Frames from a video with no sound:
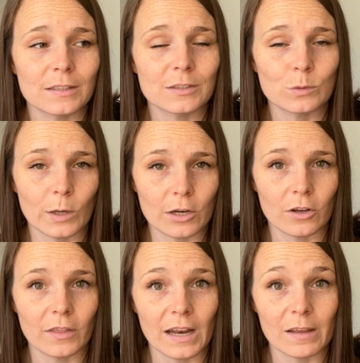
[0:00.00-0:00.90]
sweater
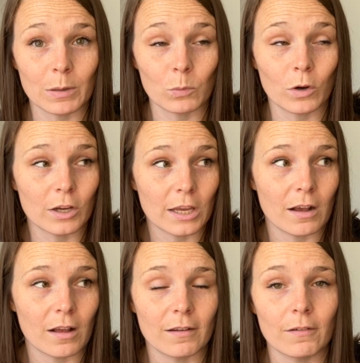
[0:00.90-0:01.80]
that I've been working
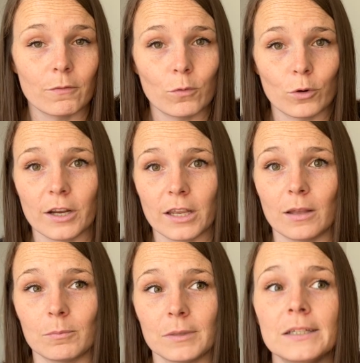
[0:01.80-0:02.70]
on for
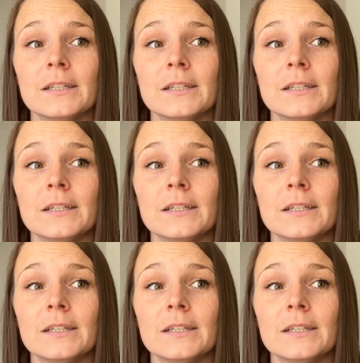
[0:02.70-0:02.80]
him